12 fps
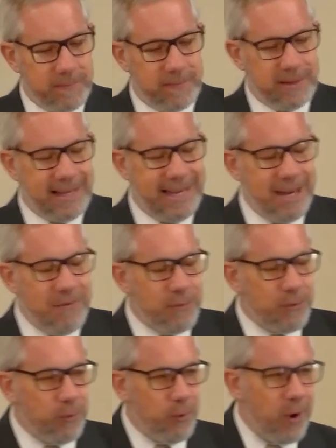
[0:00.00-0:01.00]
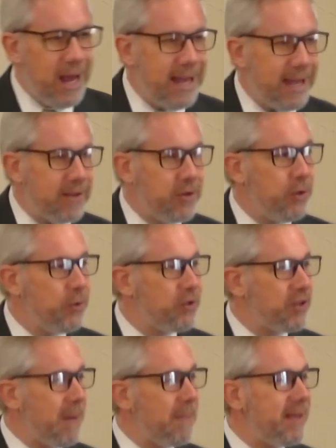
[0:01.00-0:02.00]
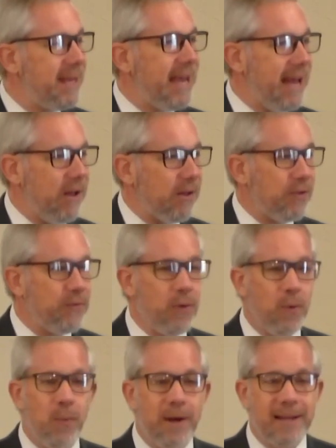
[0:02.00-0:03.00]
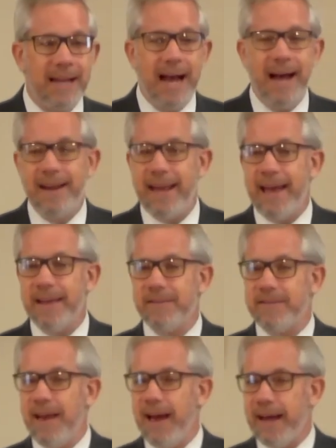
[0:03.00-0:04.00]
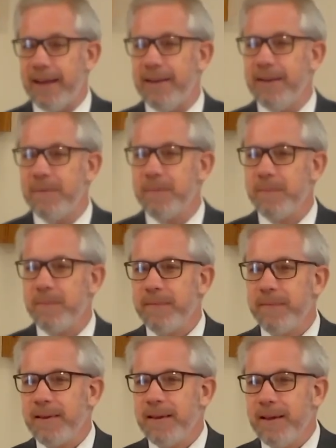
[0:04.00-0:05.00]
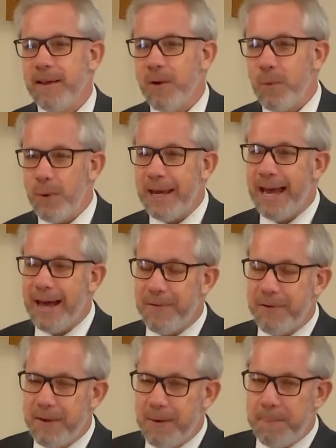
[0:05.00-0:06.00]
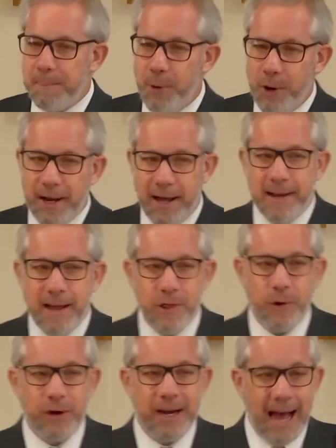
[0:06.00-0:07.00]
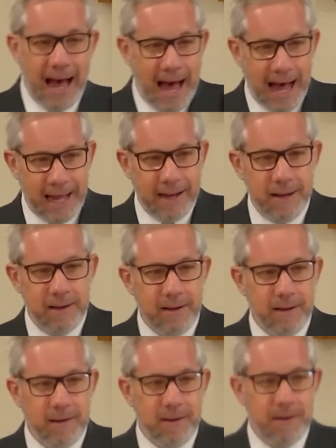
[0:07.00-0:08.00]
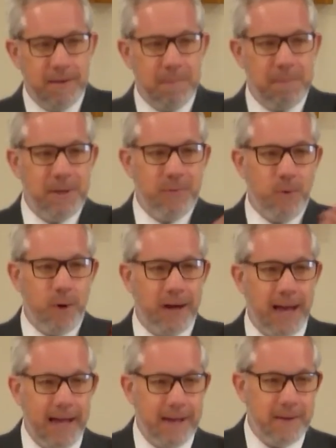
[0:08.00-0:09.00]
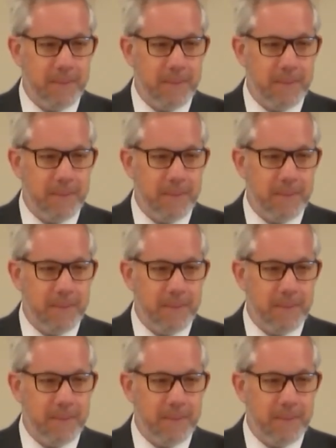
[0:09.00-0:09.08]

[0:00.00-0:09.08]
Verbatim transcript: give credit to something else for what God has done, we have put another God before God.